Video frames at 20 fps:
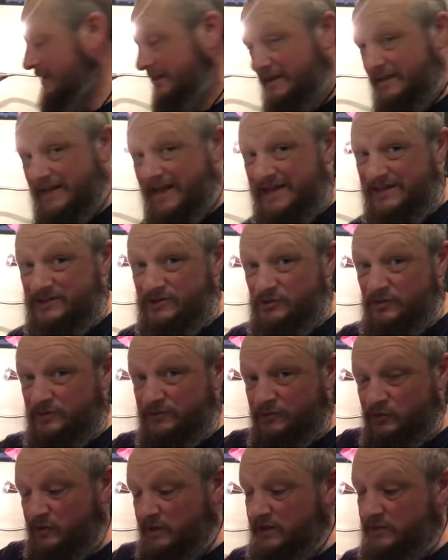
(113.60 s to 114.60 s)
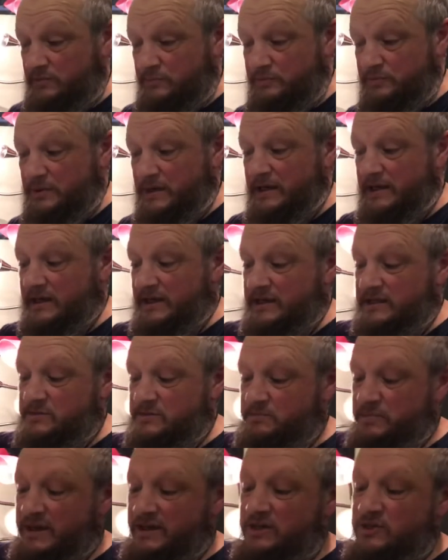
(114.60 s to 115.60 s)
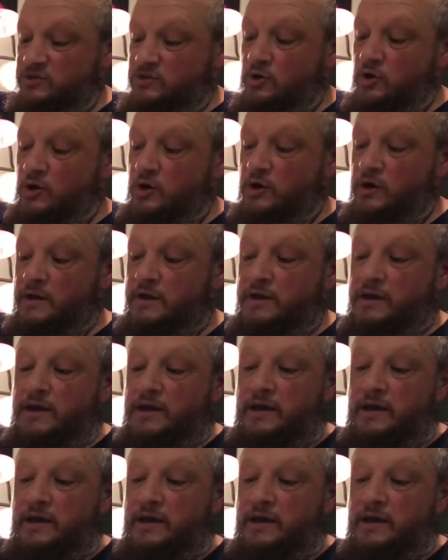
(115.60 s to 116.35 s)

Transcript: that sort of grid, but it's based on